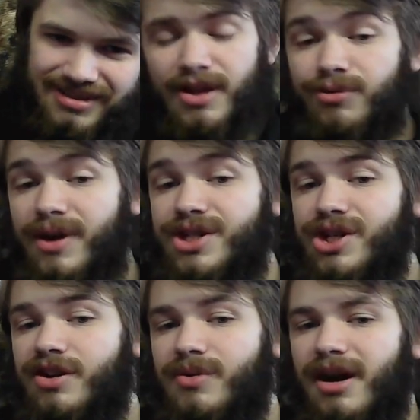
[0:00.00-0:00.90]
The
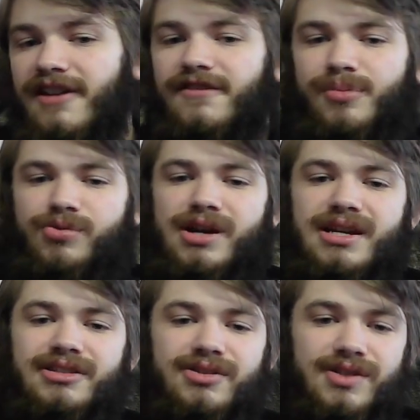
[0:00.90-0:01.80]
ratio of
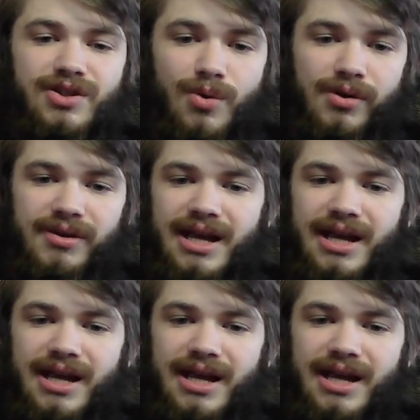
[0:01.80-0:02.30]
praise to scorn